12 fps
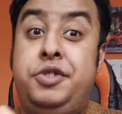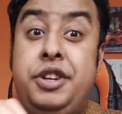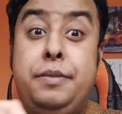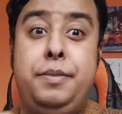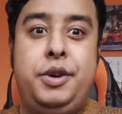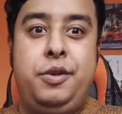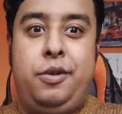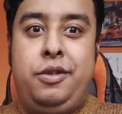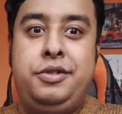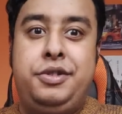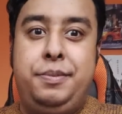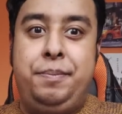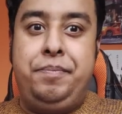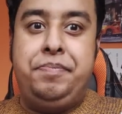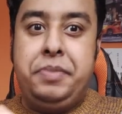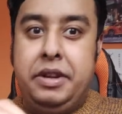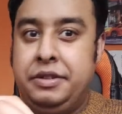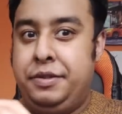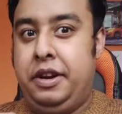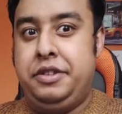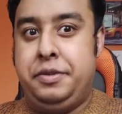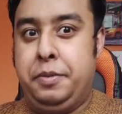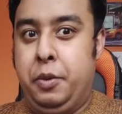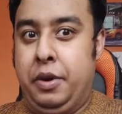Chicken pakoras, as
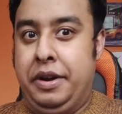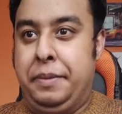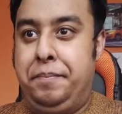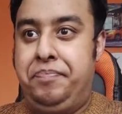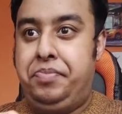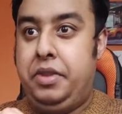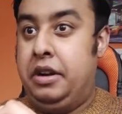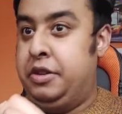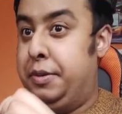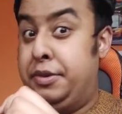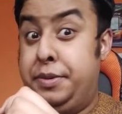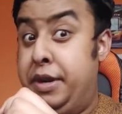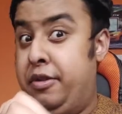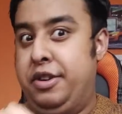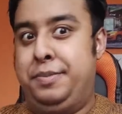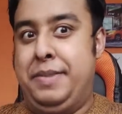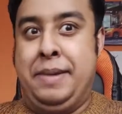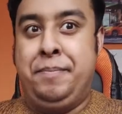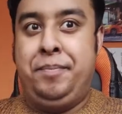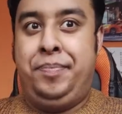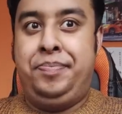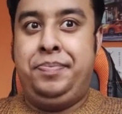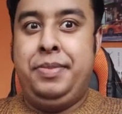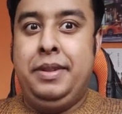far as I'm aware, are supposed to be crispy.
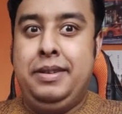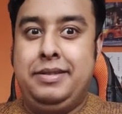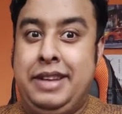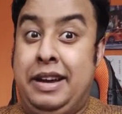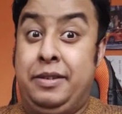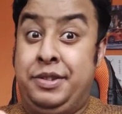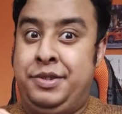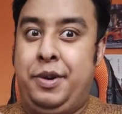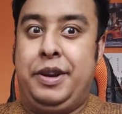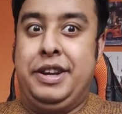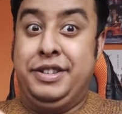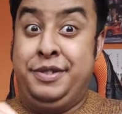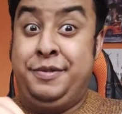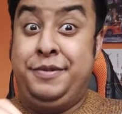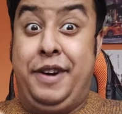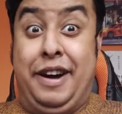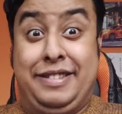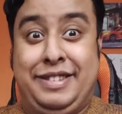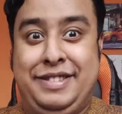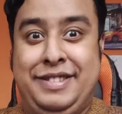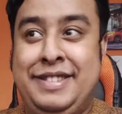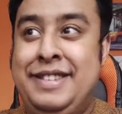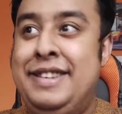That was soggy as fuck.